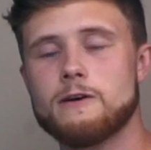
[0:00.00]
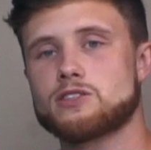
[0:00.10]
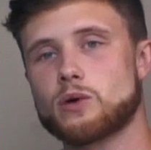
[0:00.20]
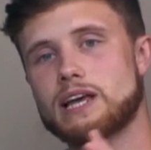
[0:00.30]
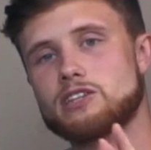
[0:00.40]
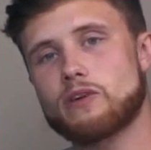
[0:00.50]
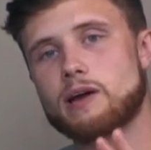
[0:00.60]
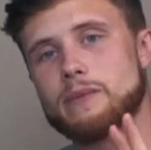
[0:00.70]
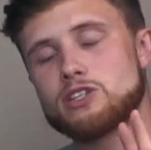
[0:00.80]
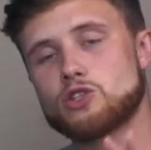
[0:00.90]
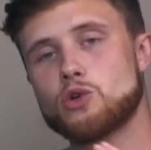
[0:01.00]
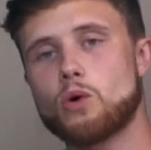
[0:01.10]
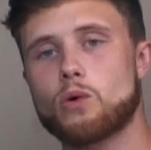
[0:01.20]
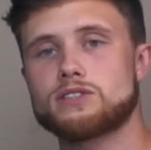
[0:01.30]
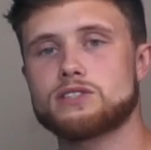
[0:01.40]
Uh, so I'd like to recommend two
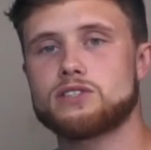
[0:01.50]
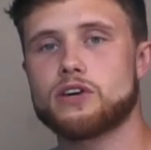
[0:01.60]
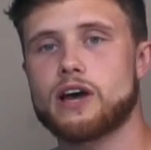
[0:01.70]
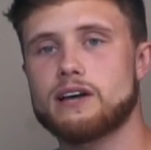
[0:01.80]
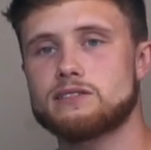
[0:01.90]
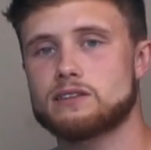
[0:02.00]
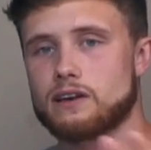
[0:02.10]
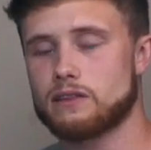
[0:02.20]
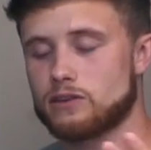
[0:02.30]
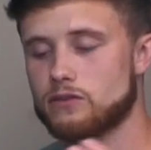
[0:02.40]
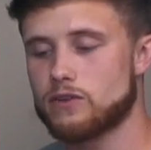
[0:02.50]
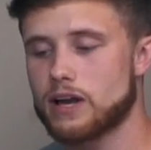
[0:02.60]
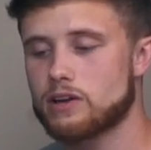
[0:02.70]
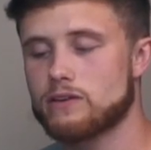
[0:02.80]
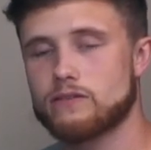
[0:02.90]
courses to you guys I think you'll
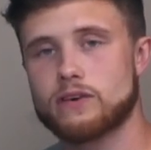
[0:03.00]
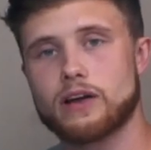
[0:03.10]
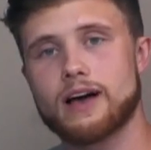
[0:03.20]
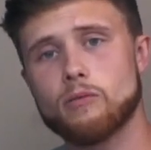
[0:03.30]
find very